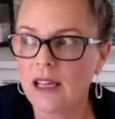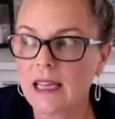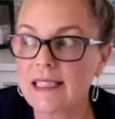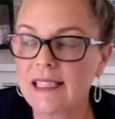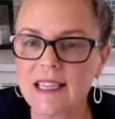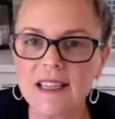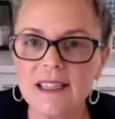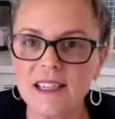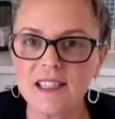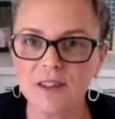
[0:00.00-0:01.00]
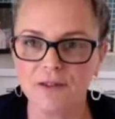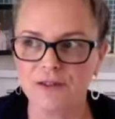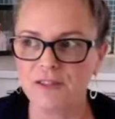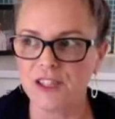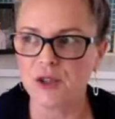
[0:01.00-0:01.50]
it's easy to
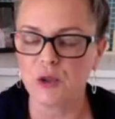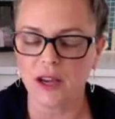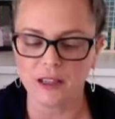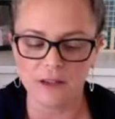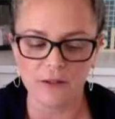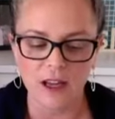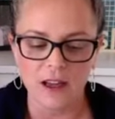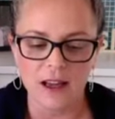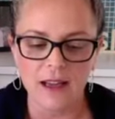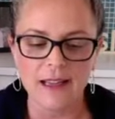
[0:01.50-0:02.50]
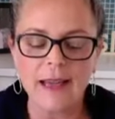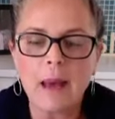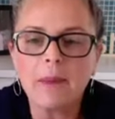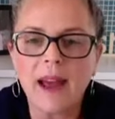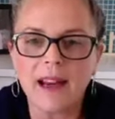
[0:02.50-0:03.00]
to kind of get
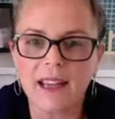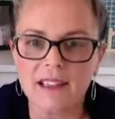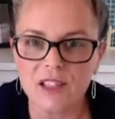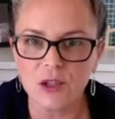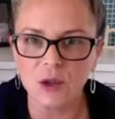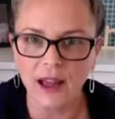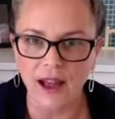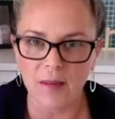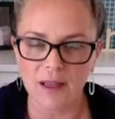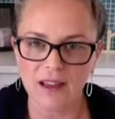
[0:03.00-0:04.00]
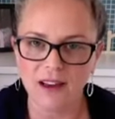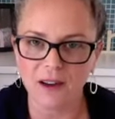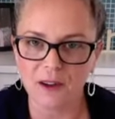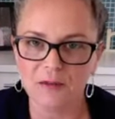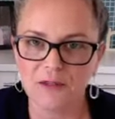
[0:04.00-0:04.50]
back into the habit
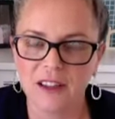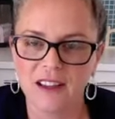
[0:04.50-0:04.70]
of